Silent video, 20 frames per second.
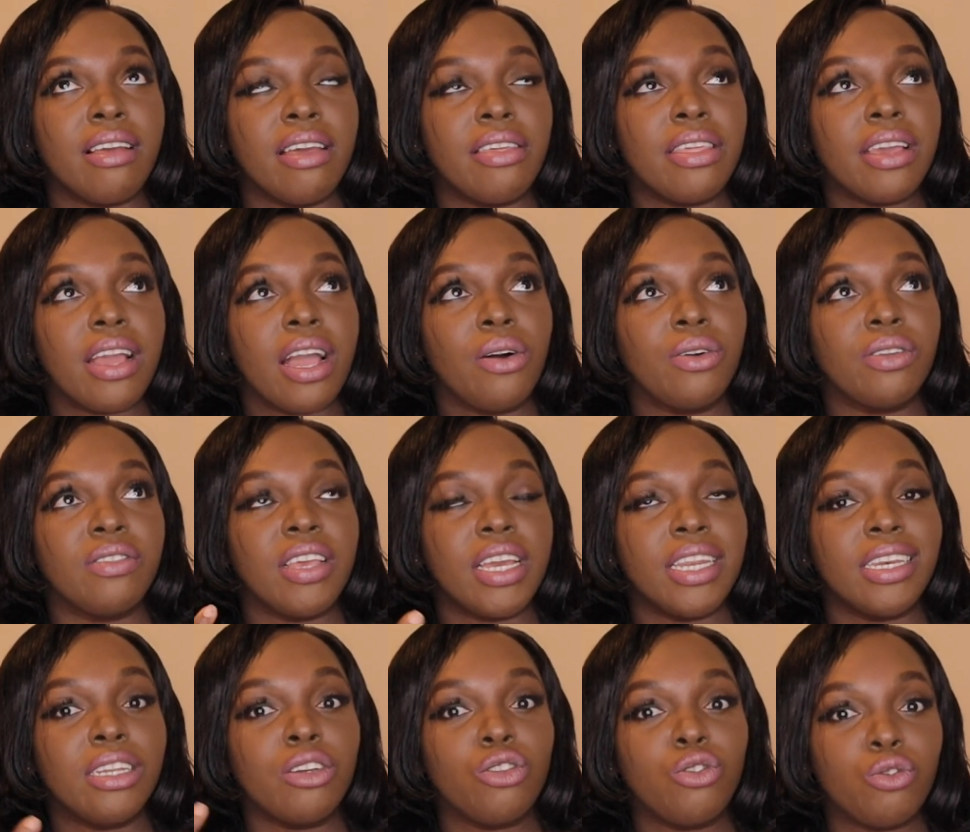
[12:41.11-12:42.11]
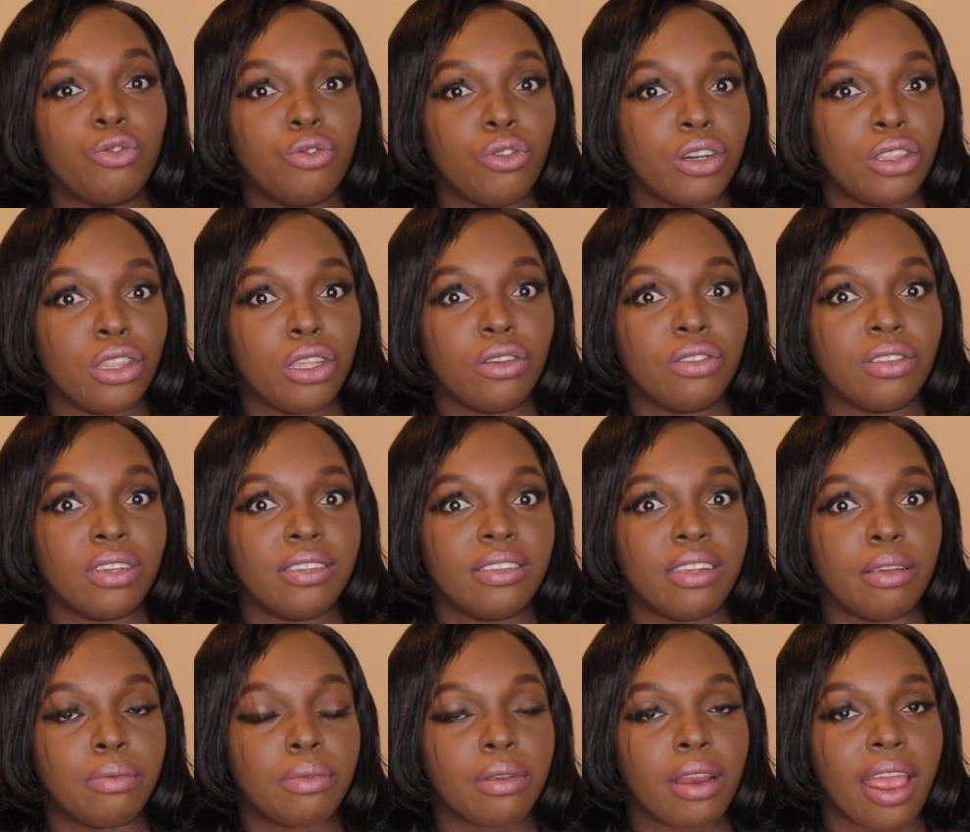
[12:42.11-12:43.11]
I think I was heading to four thousand
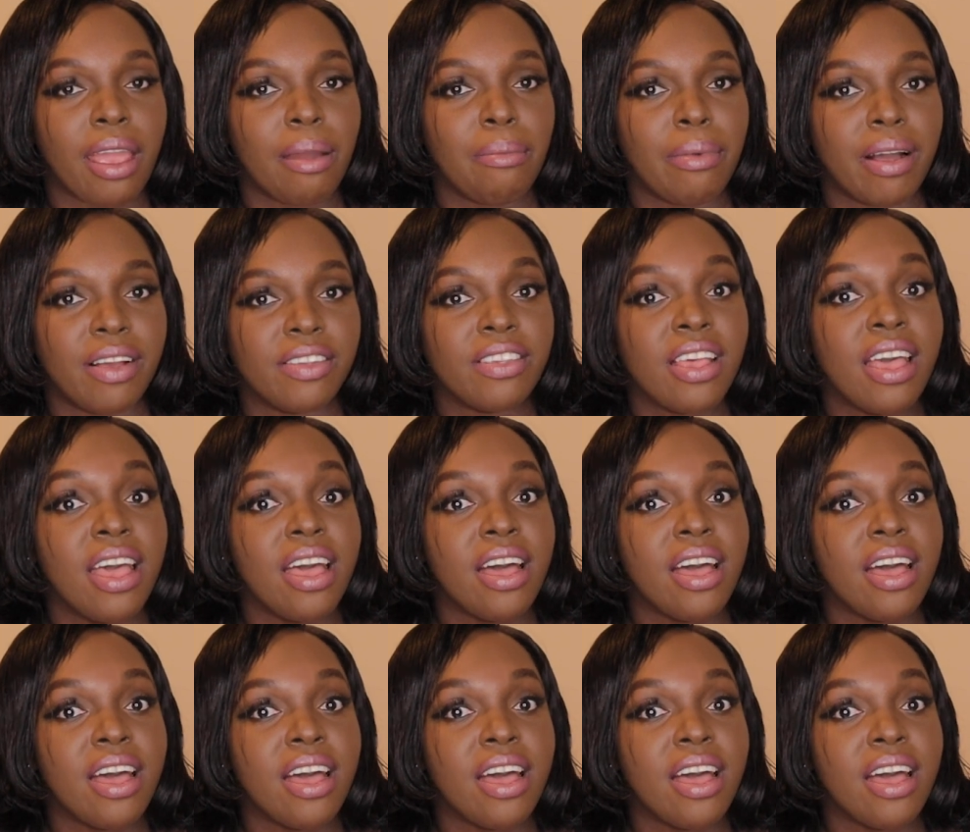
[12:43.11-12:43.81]
subscribers,